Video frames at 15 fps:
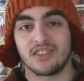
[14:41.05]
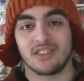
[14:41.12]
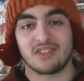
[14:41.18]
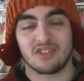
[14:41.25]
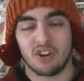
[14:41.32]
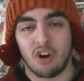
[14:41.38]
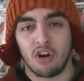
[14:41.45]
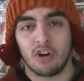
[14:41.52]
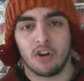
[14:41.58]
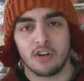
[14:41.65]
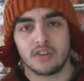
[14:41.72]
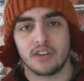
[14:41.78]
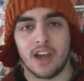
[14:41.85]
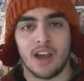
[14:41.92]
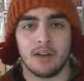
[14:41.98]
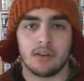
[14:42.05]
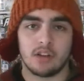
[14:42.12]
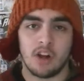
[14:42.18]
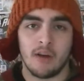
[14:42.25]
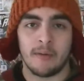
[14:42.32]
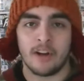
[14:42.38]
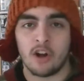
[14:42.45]
and stars at
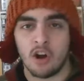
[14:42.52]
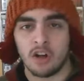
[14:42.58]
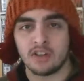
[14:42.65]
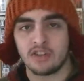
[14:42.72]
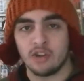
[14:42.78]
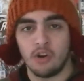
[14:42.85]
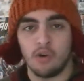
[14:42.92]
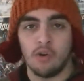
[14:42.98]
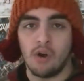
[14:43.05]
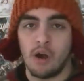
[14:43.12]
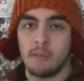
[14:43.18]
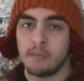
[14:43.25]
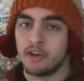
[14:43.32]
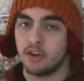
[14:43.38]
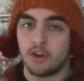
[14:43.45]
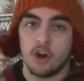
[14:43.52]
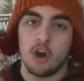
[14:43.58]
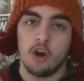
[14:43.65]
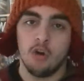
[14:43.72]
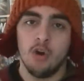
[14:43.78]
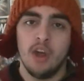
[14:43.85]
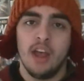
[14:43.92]
Comic-Con. So I'm gonna
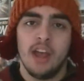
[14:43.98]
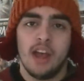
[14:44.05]
go.